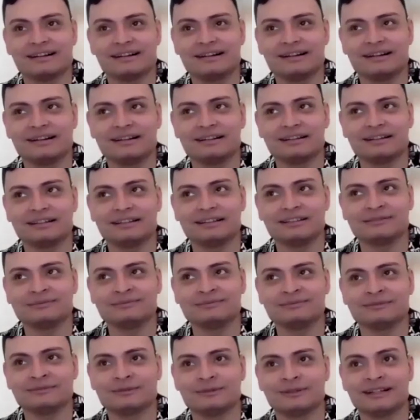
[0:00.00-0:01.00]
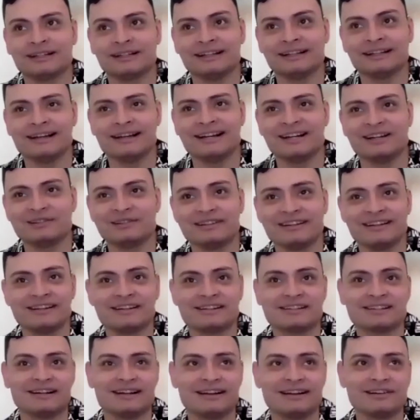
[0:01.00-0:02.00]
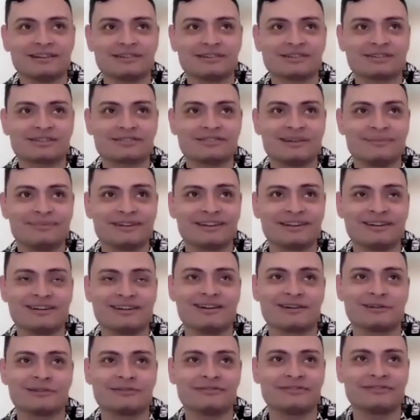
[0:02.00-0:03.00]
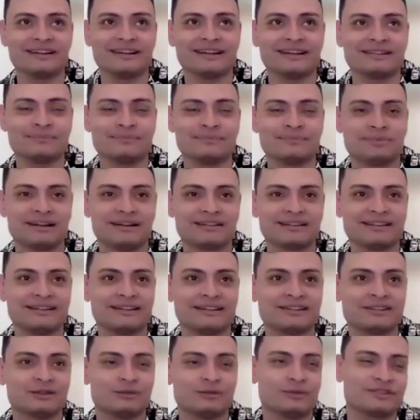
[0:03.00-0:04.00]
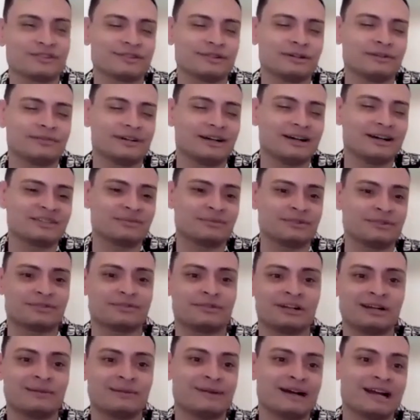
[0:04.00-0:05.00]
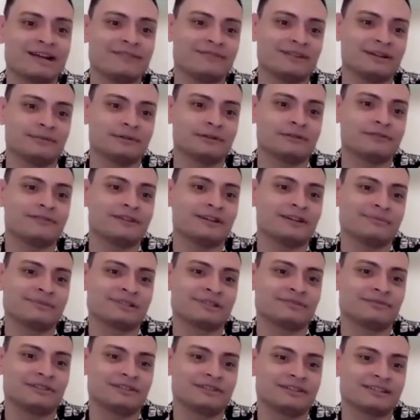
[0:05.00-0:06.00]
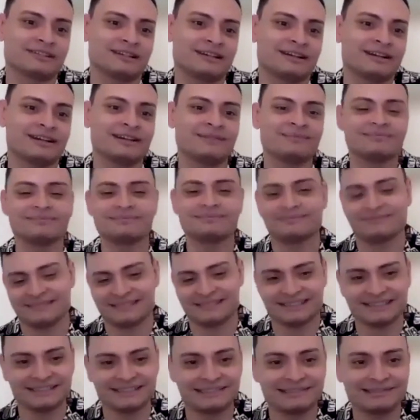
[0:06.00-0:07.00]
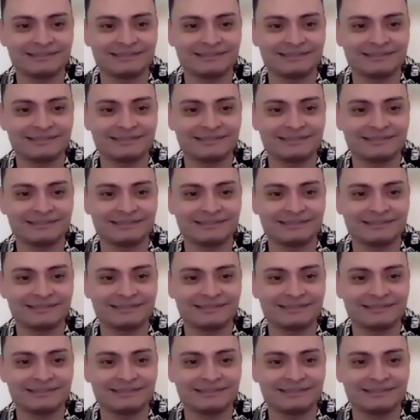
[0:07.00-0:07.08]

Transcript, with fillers: Um, well, I know the entire script, choreography, and blocking to The Wizard of Oz, which is one of my favorite films of all time. So.